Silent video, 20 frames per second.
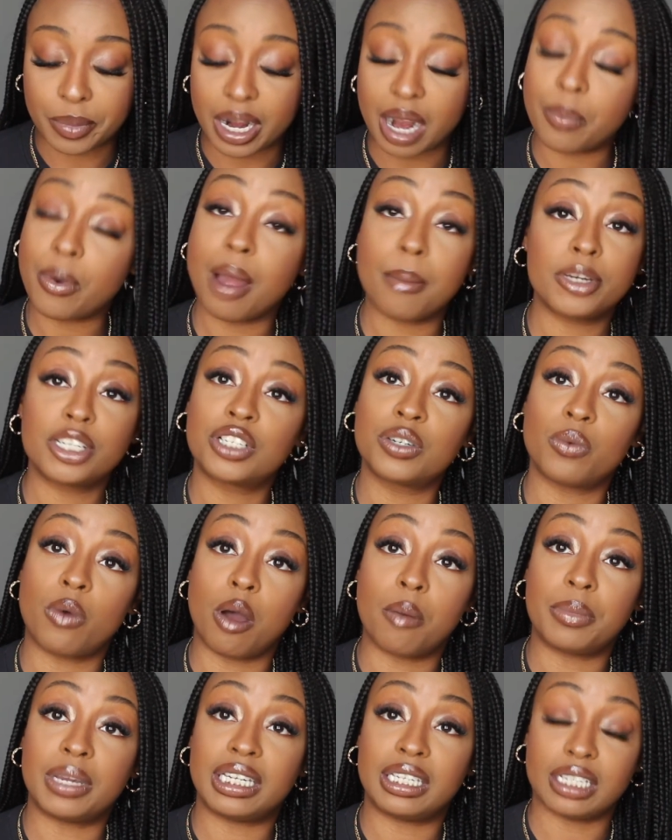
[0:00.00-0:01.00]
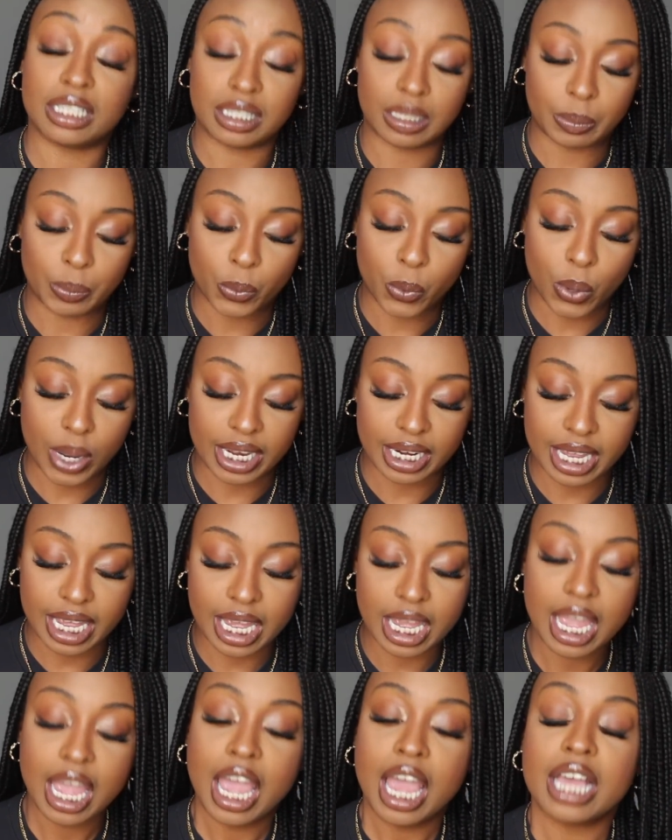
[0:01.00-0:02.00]
but I promise you won't be
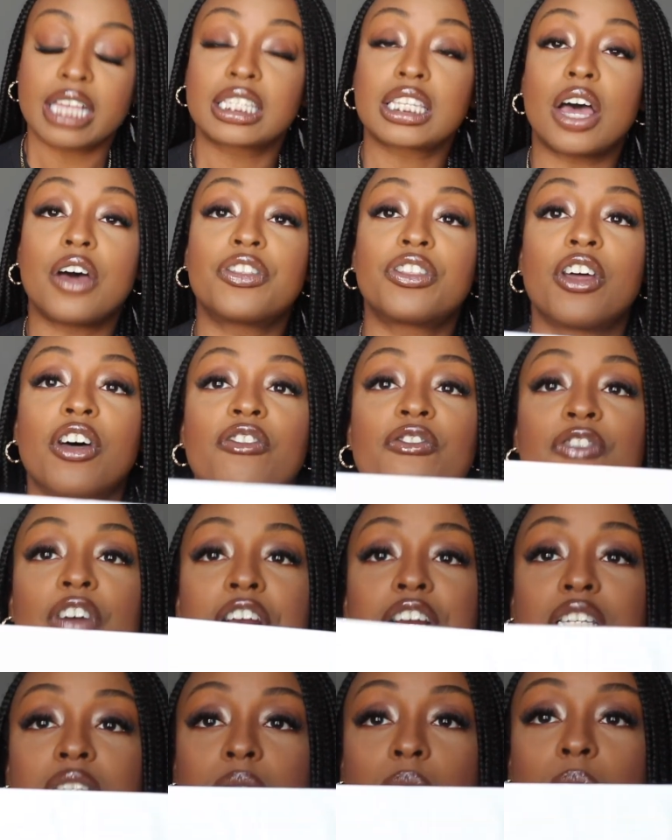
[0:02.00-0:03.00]
disappointed. So the first